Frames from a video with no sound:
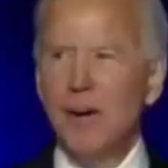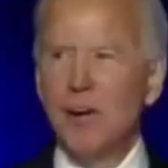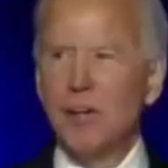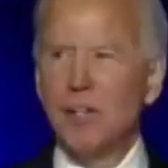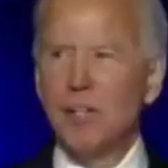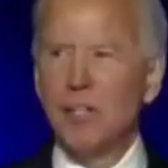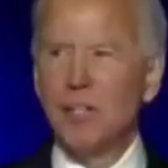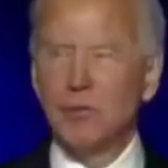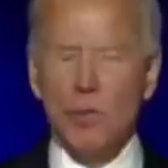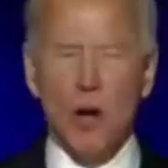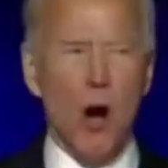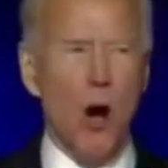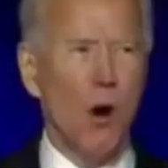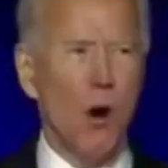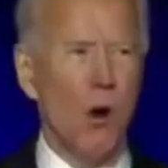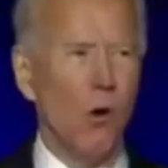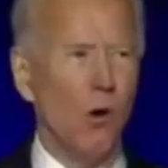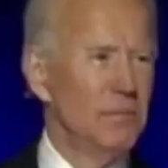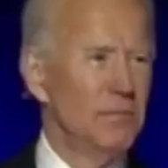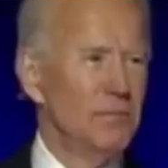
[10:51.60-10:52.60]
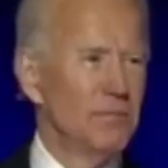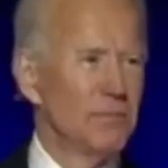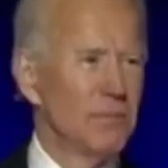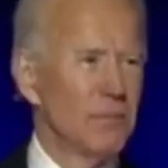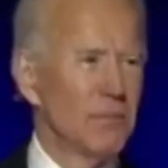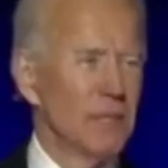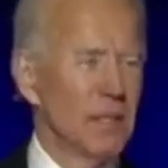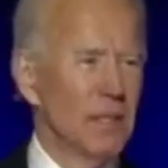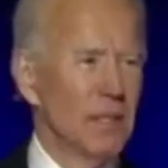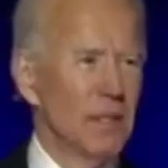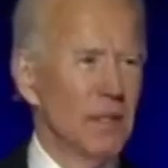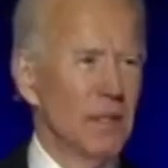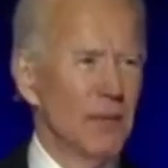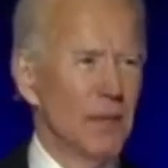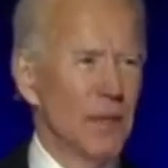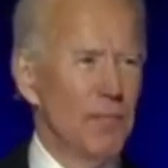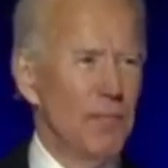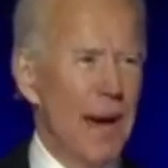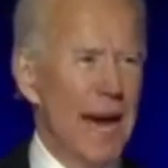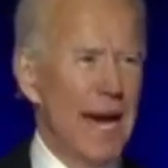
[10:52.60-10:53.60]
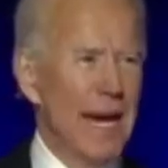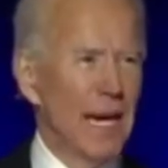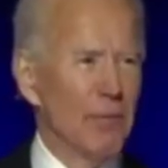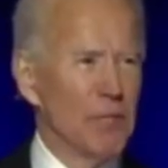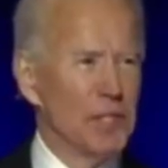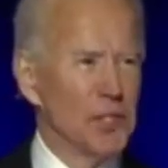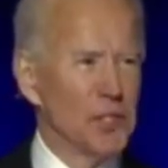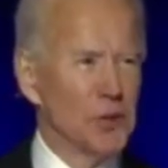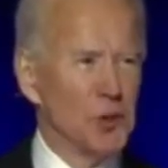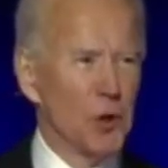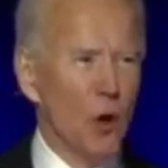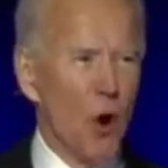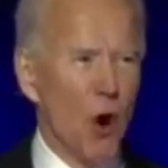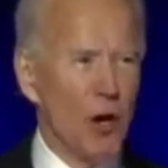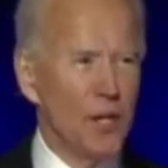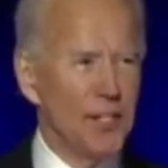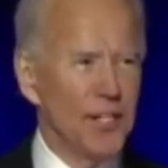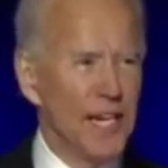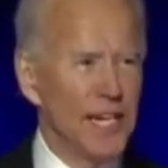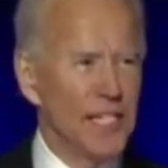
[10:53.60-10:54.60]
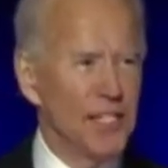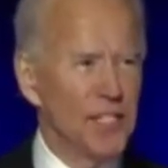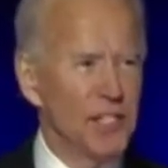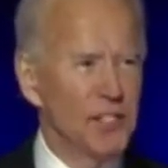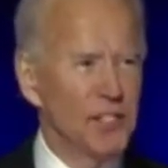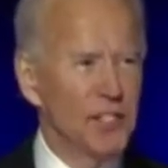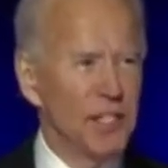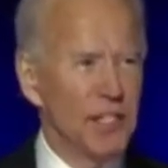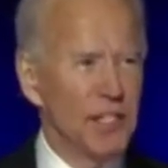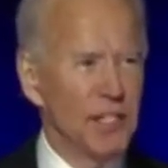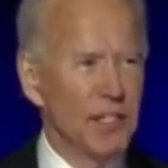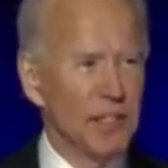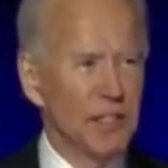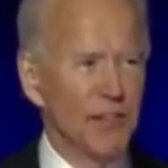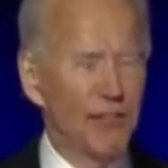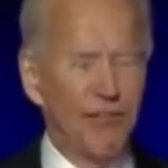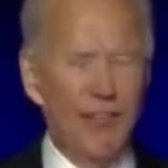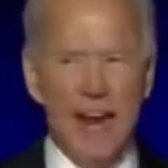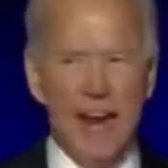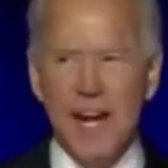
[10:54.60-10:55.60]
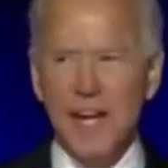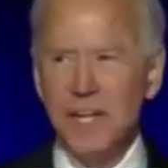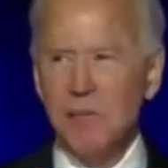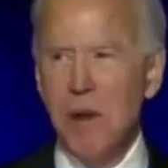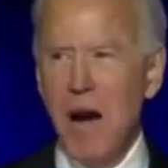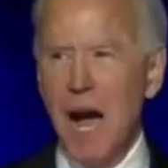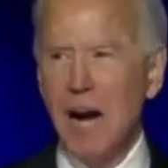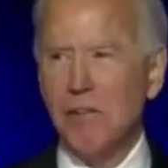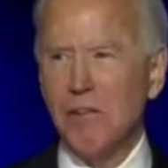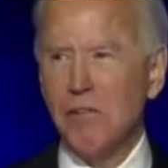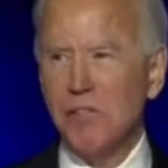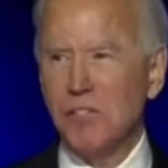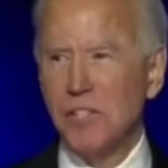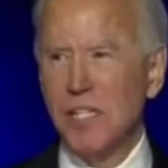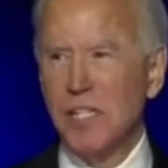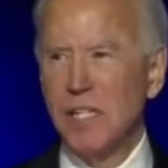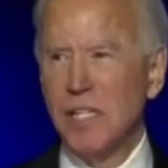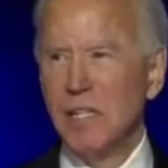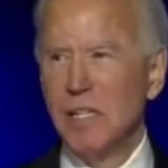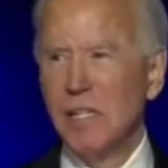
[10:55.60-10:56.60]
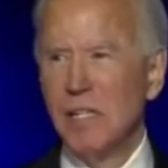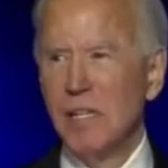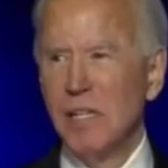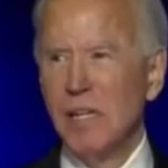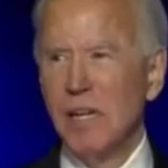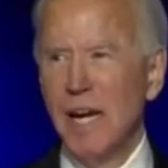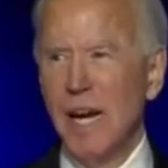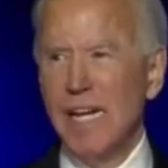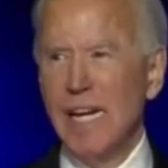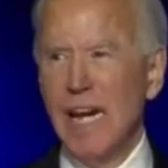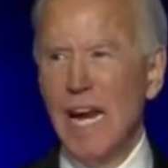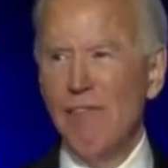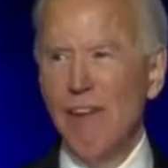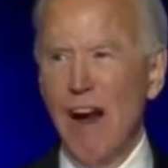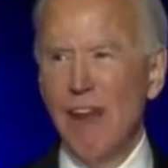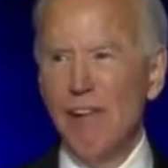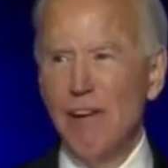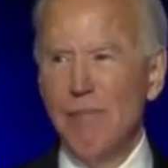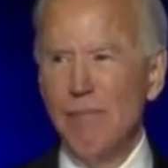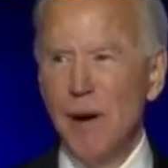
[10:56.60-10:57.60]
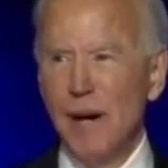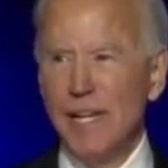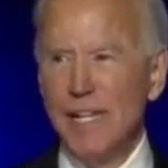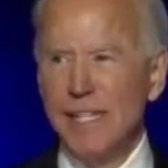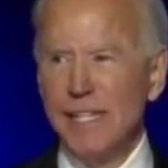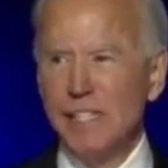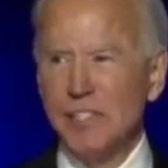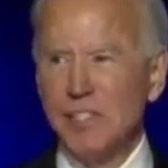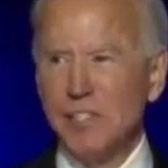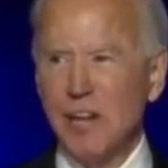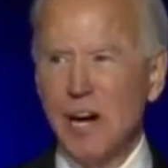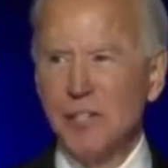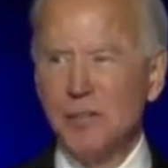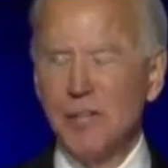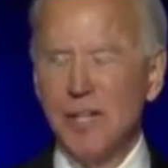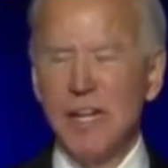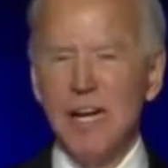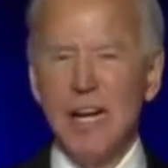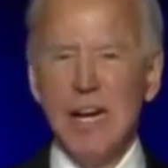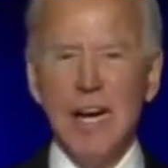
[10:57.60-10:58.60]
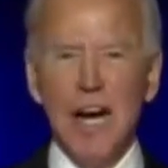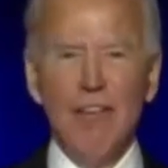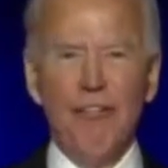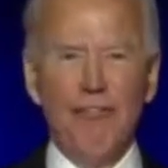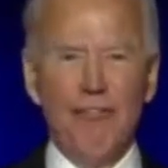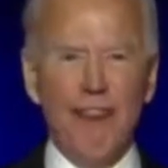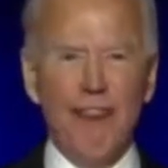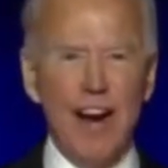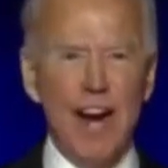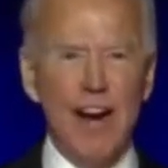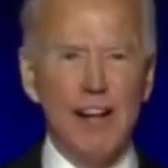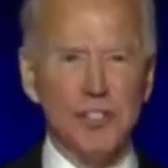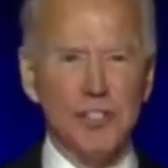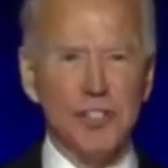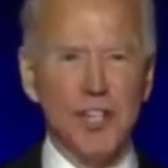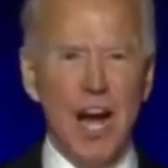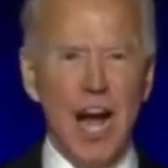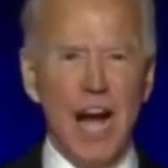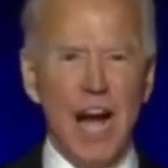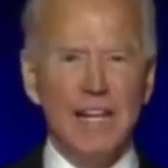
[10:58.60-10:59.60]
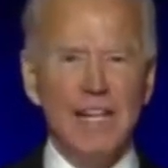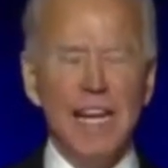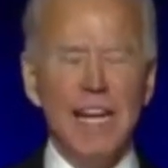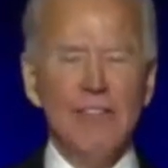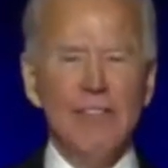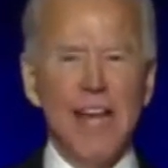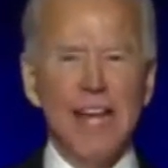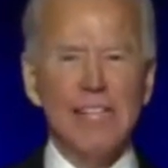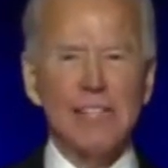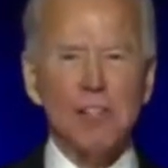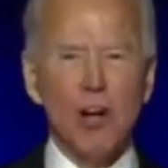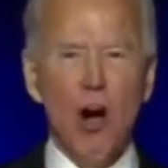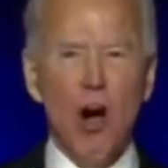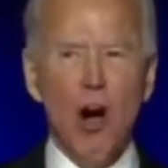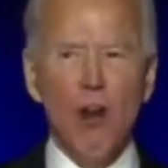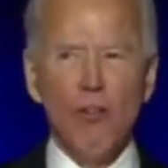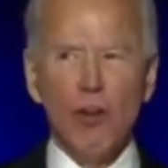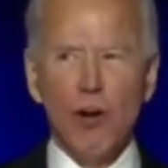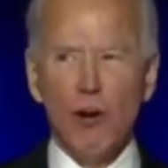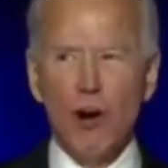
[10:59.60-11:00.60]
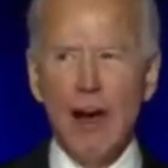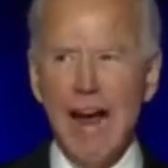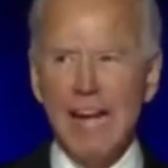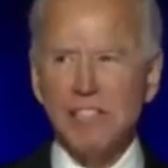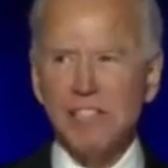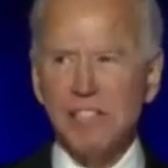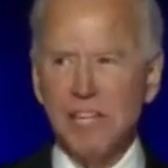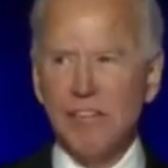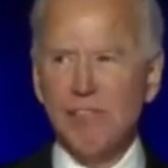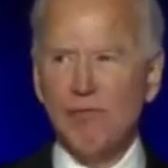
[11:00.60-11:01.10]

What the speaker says: under control, the battle to restore decency, defend democracy, and give everybody in this country a fair shot. That's all they're asking